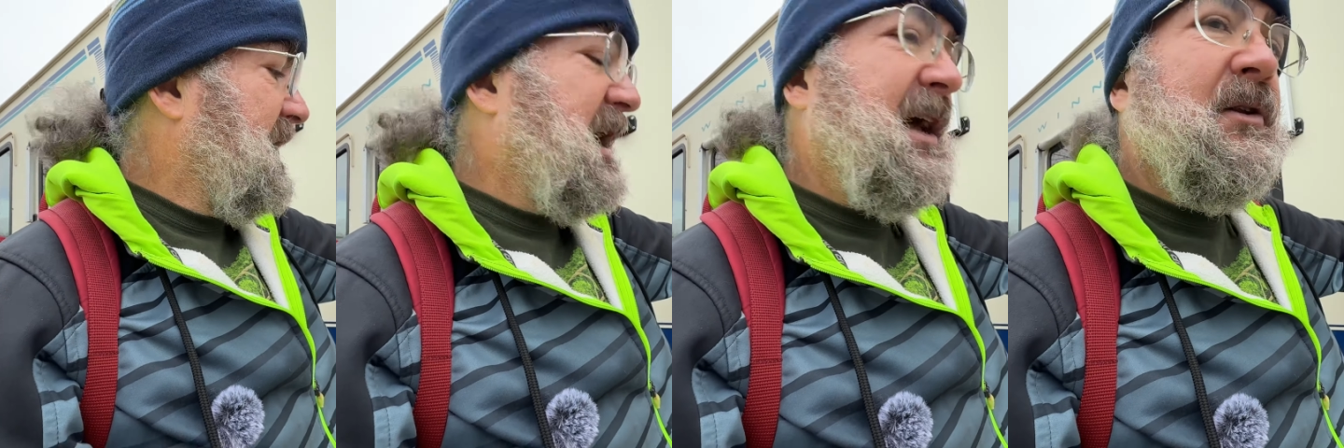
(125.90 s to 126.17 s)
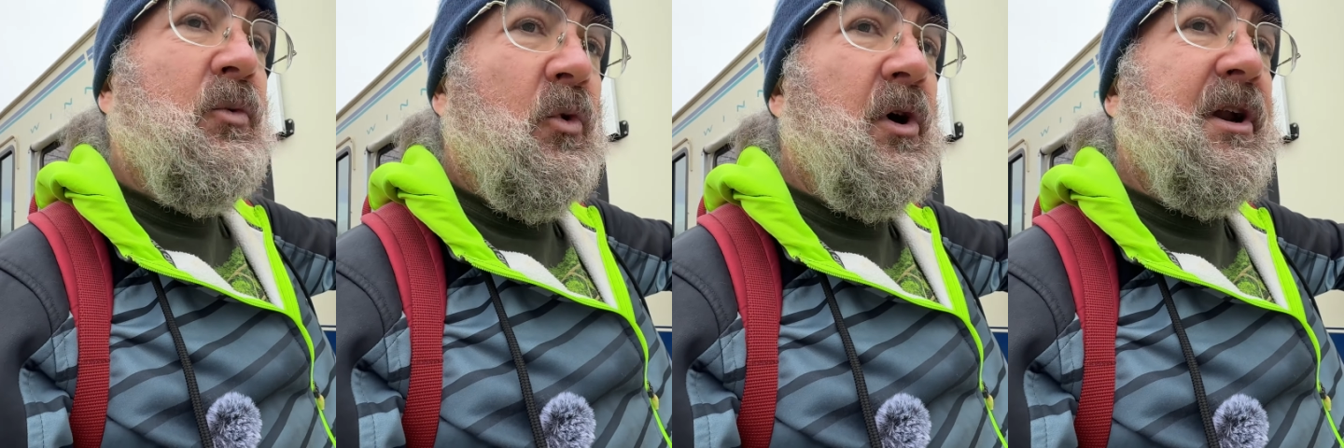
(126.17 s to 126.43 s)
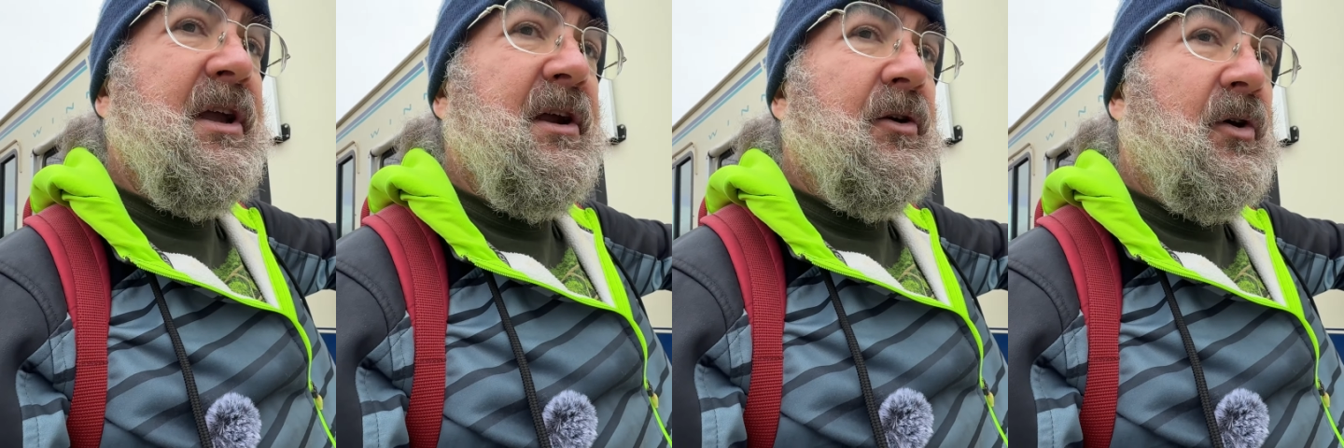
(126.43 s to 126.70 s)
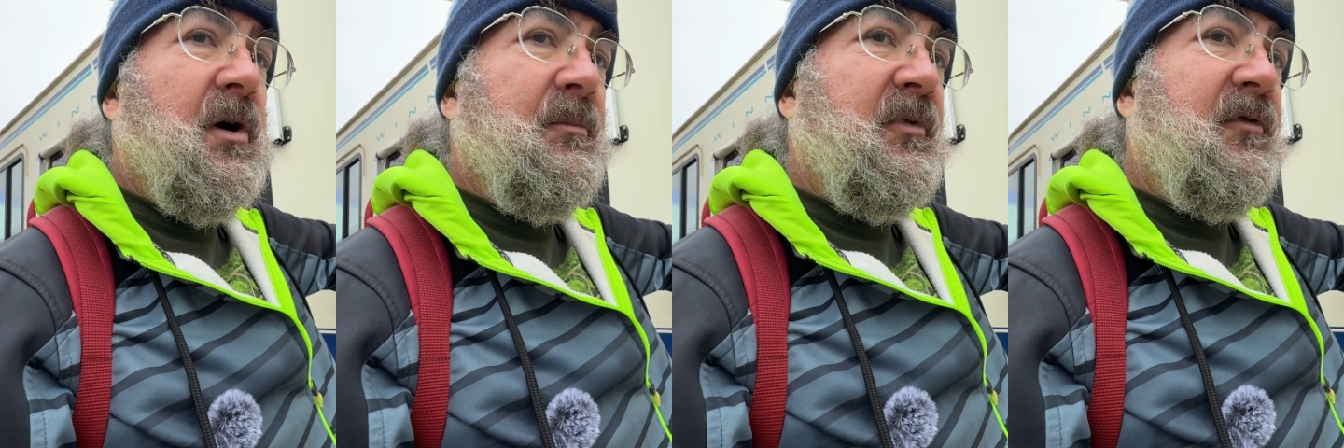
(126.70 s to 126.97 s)
had the water heater
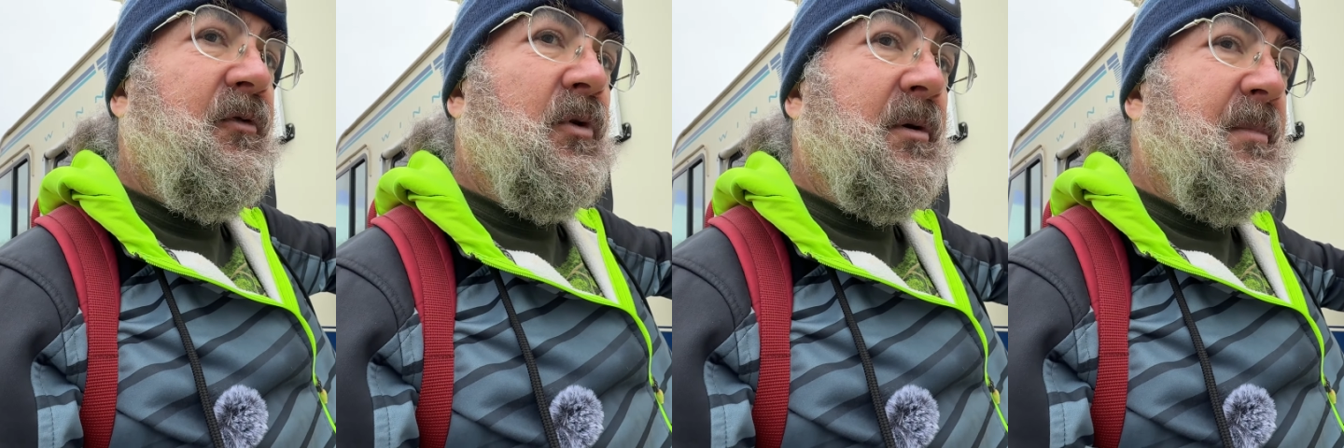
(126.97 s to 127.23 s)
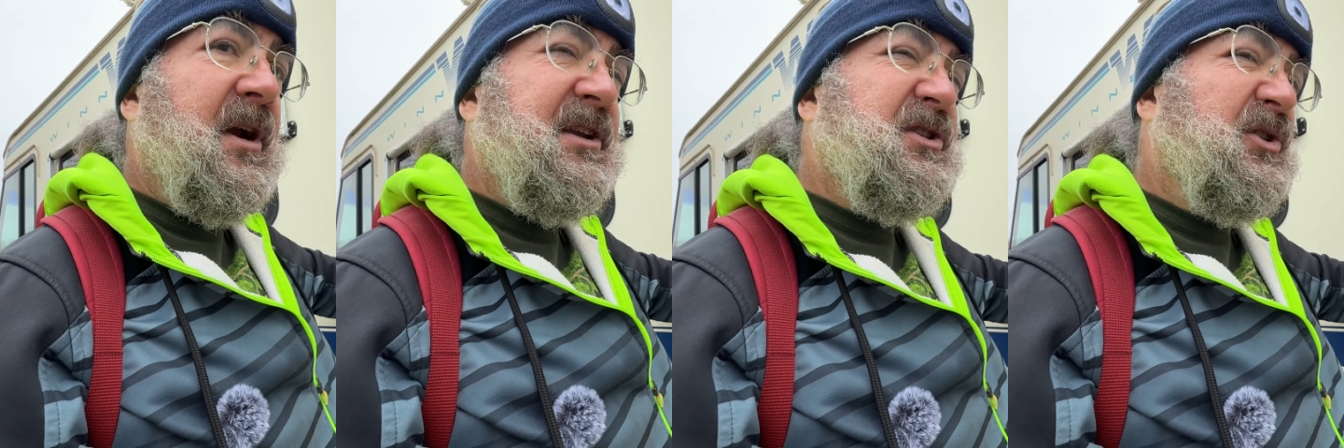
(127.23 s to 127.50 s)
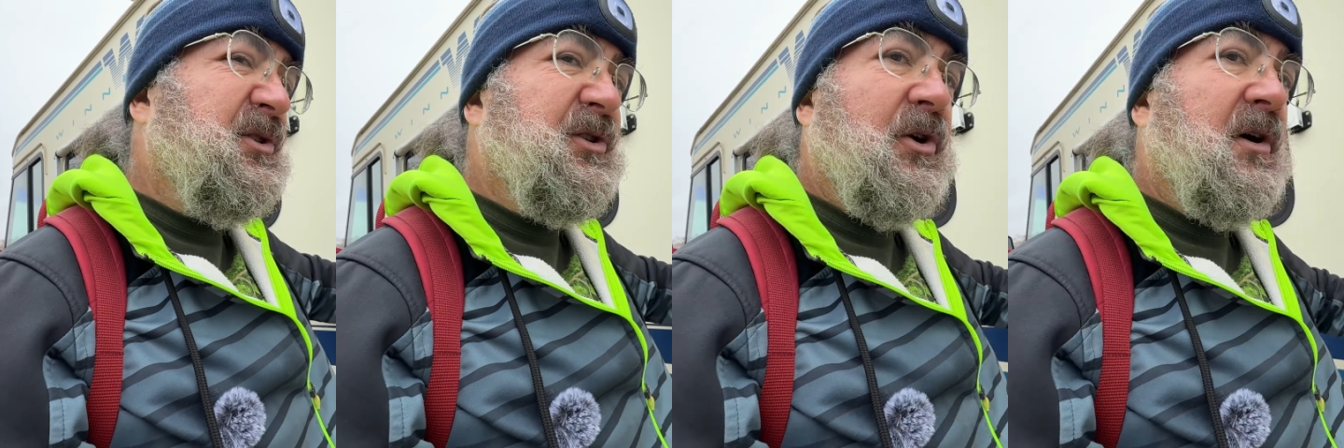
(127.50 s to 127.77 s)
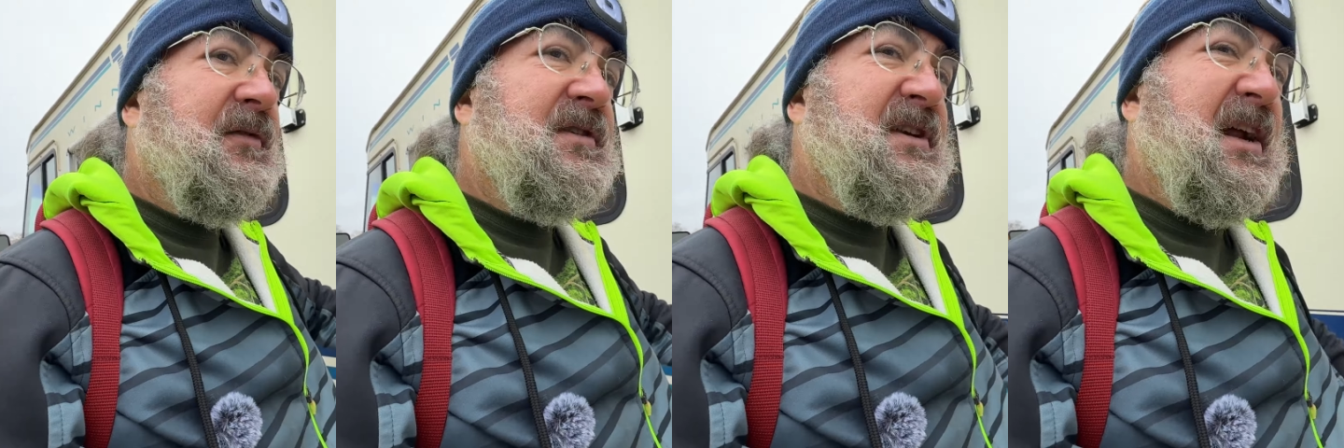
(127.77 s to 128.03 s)
on before, but I turned it
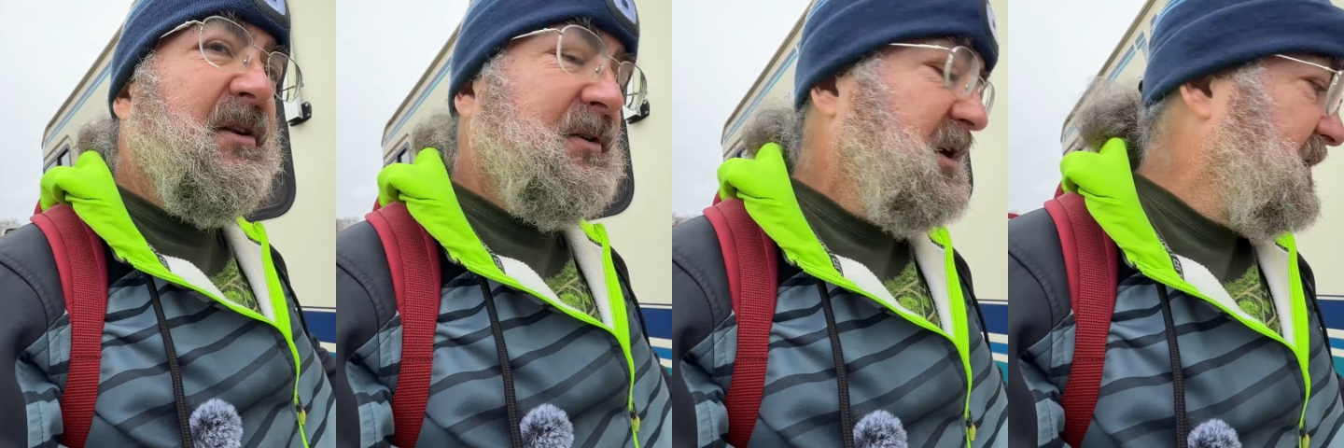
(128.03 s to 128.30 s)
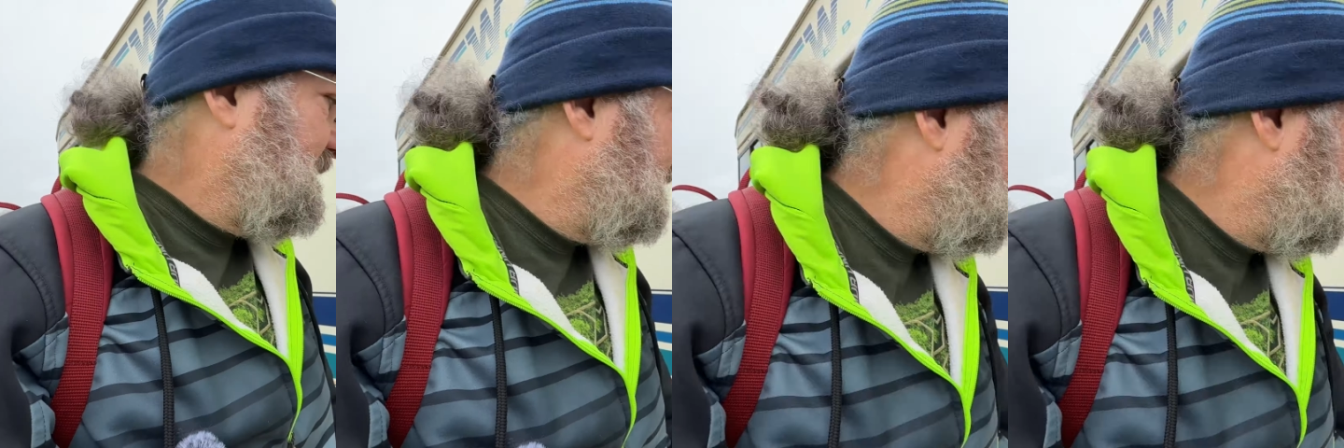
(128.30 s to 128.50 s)
off because I don't need